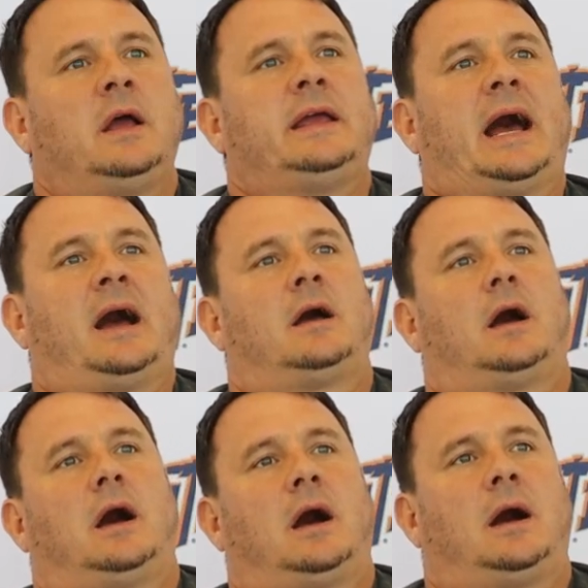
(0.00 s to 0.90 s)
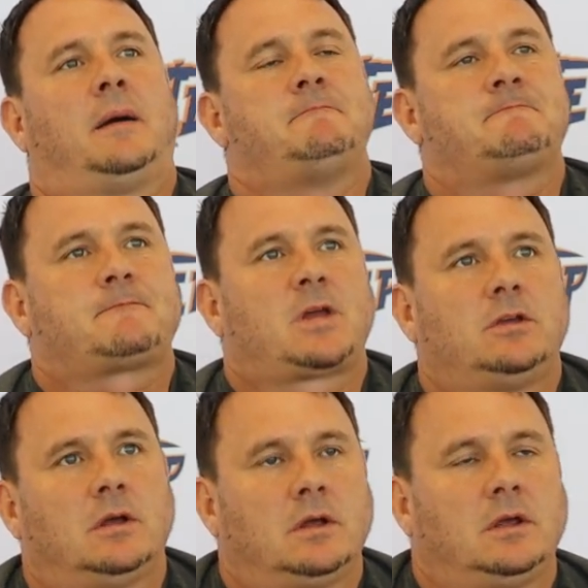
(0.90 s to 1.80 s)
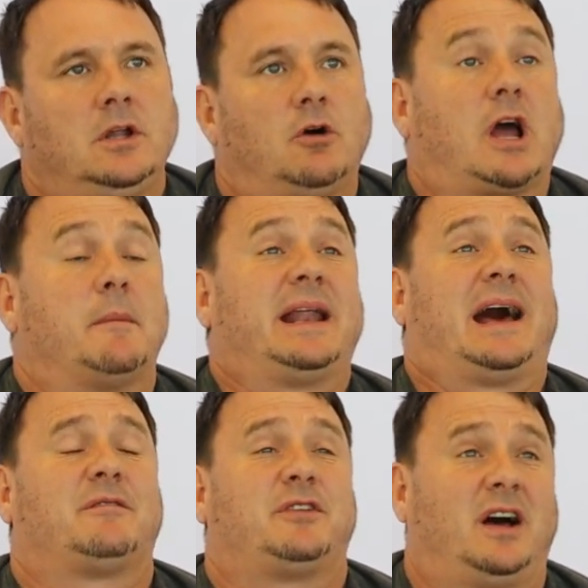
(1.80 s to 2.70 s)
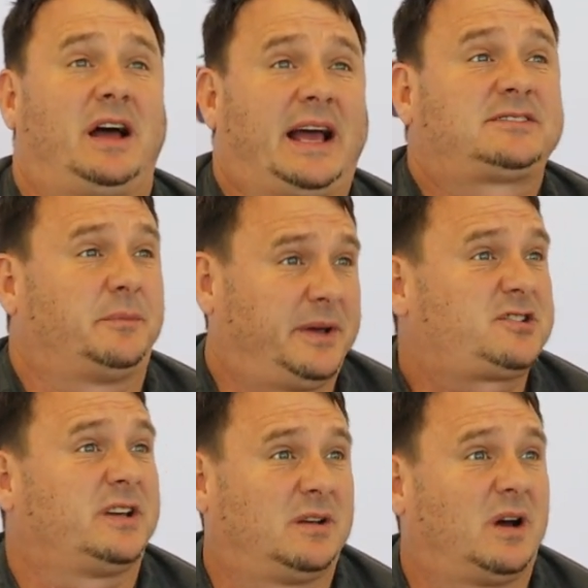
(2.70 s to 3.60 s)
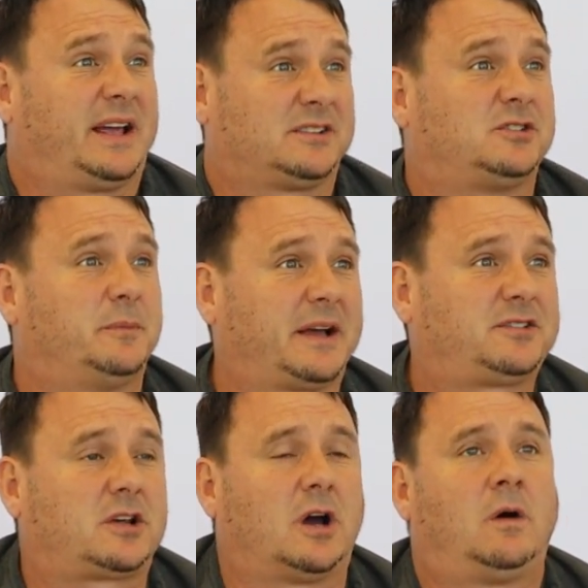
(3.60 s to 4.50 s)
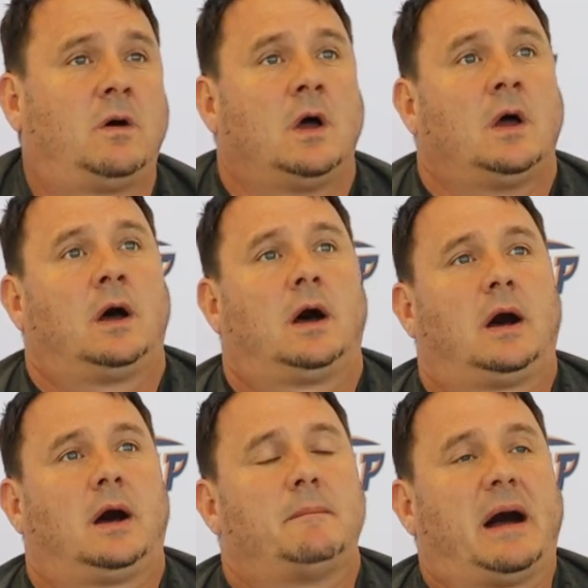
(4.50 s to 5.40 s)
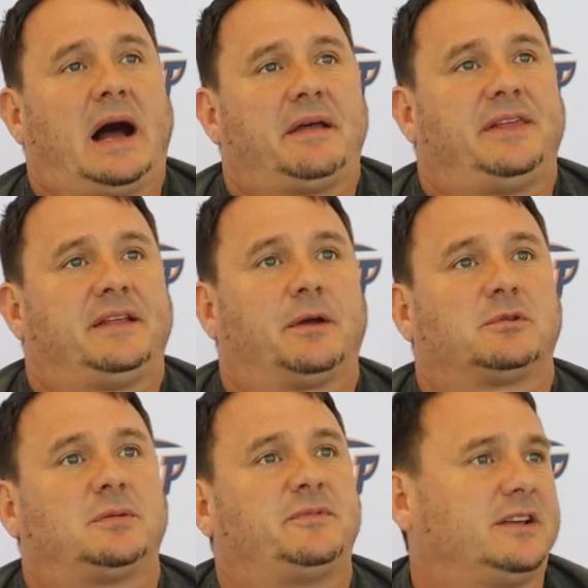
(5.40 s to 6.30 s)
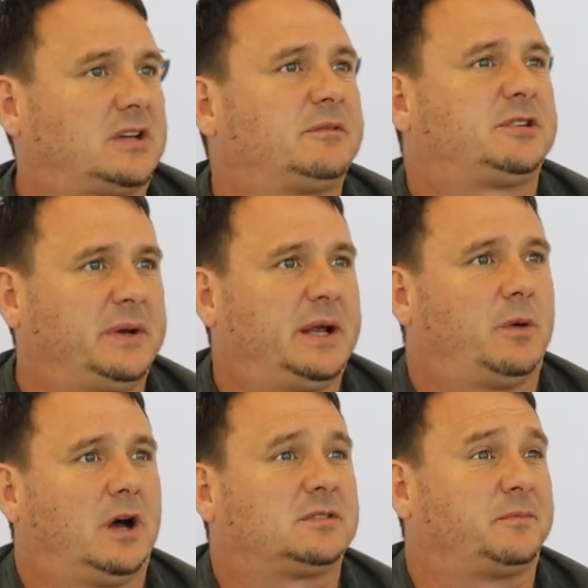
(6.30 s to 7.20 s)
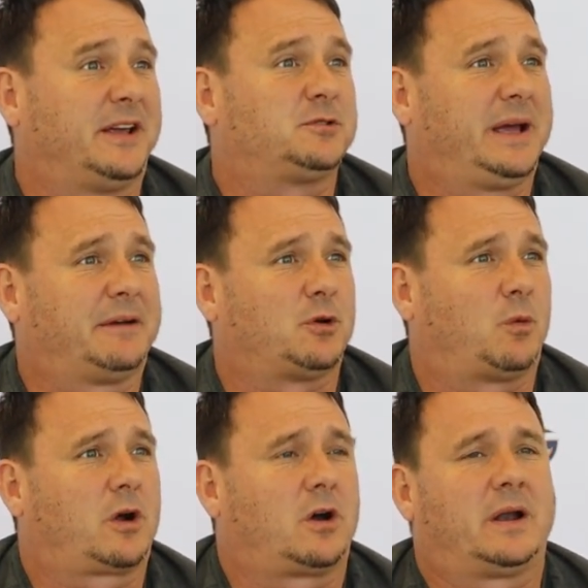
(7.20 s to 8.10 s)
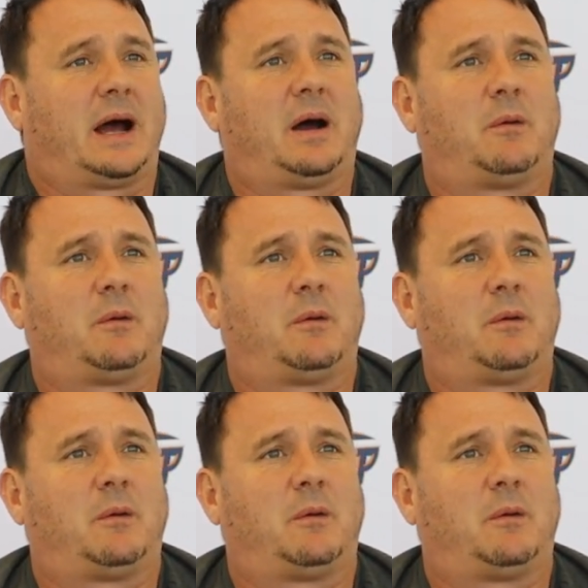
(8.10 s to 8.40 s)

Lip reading: Yeah, you know, coming out of the exhibition against New Mexico, I think there were some things obviously we did well, some things we have to work on.